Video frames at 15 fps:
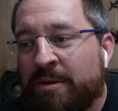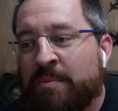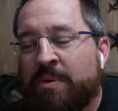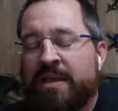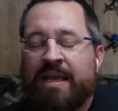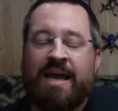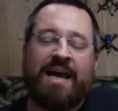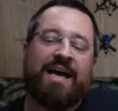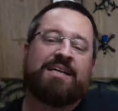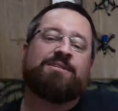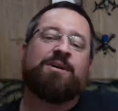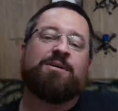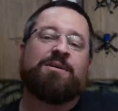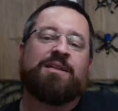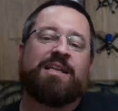but yeah, I
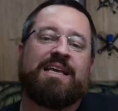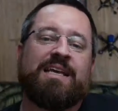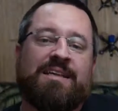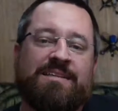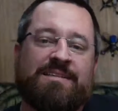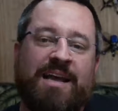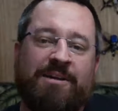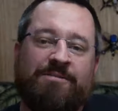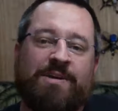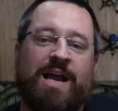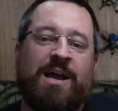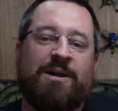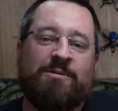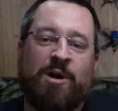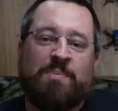
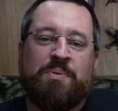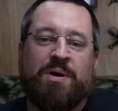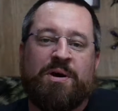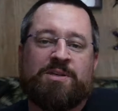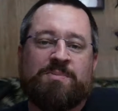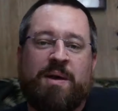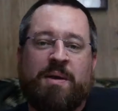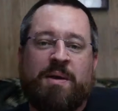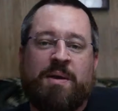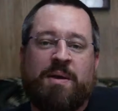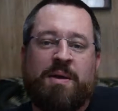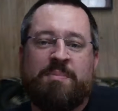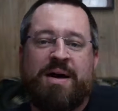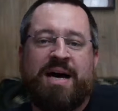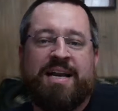forgot where I parked my
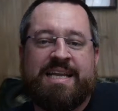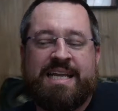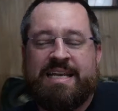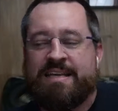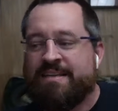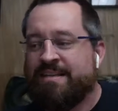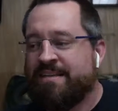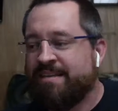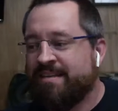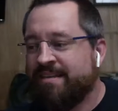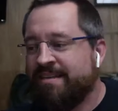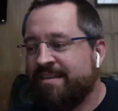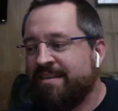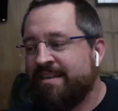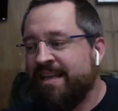body,
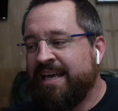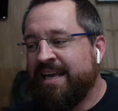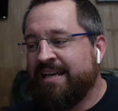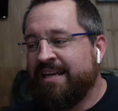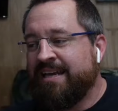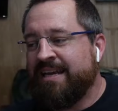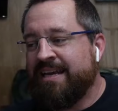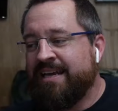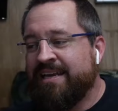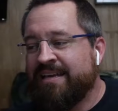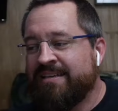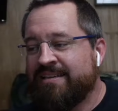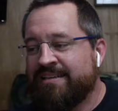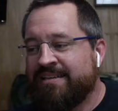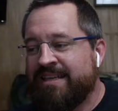and
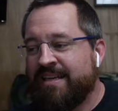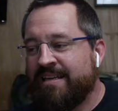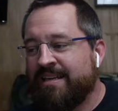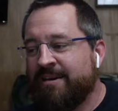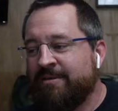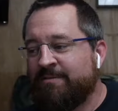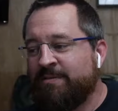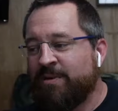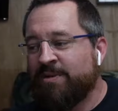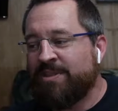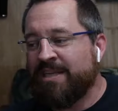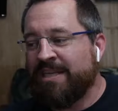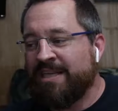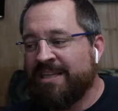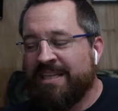it
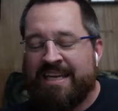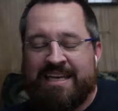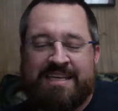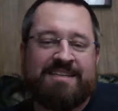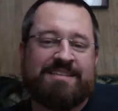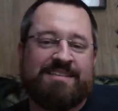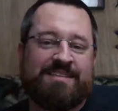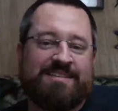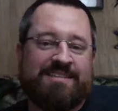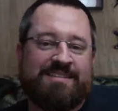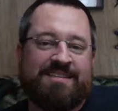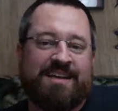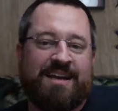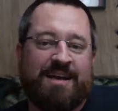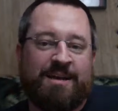unfortunately,
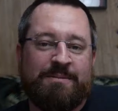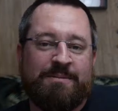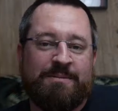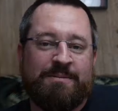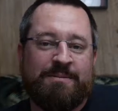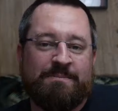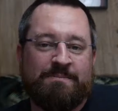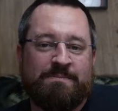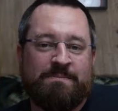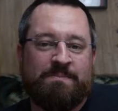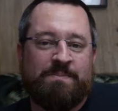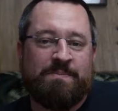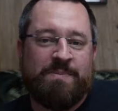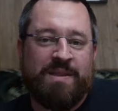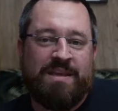um,
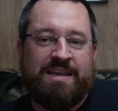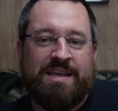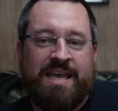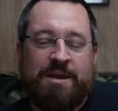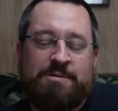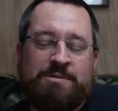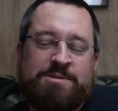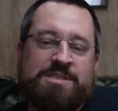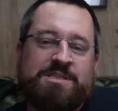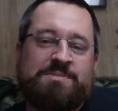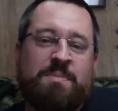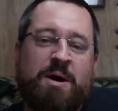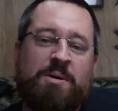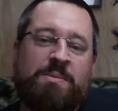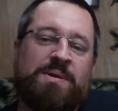it was this
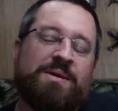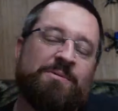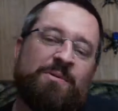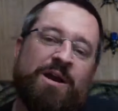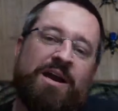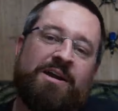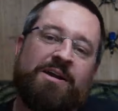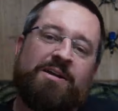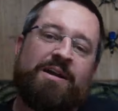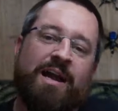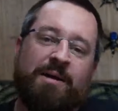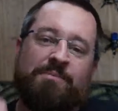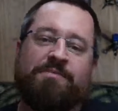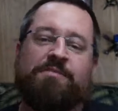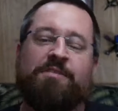moment where
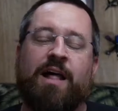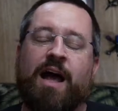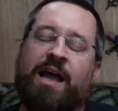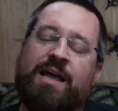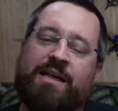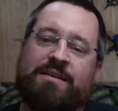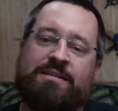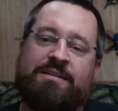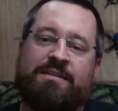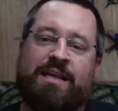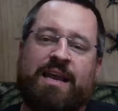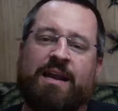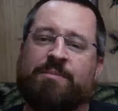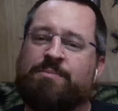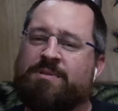I'm flying
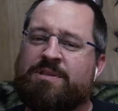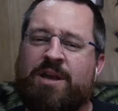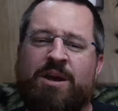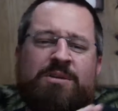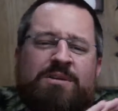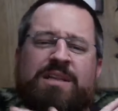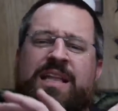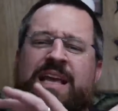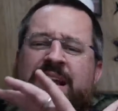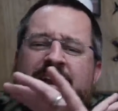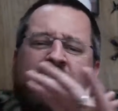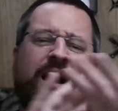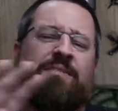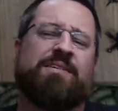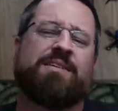and I'm totally
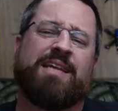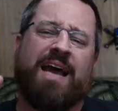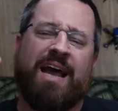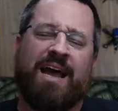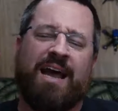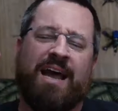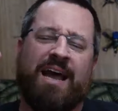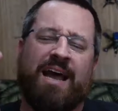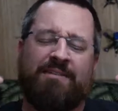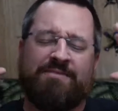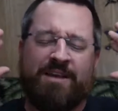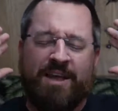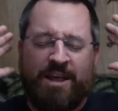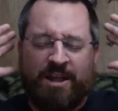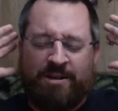a novice. I have
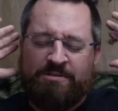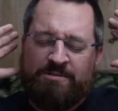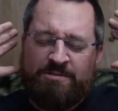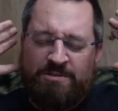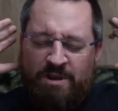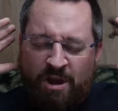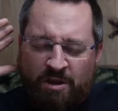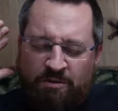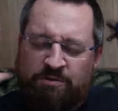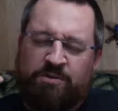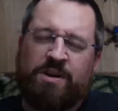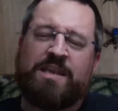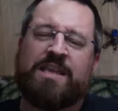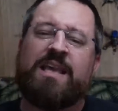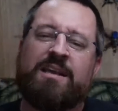no
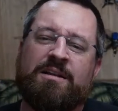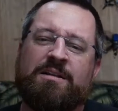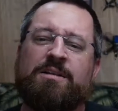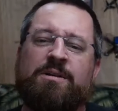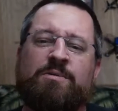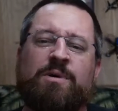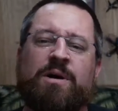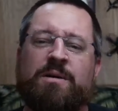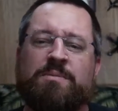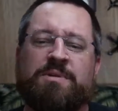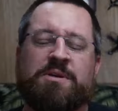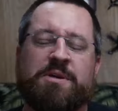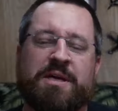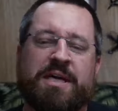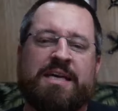freaking clue what I'm
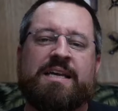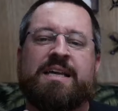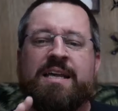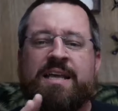doing,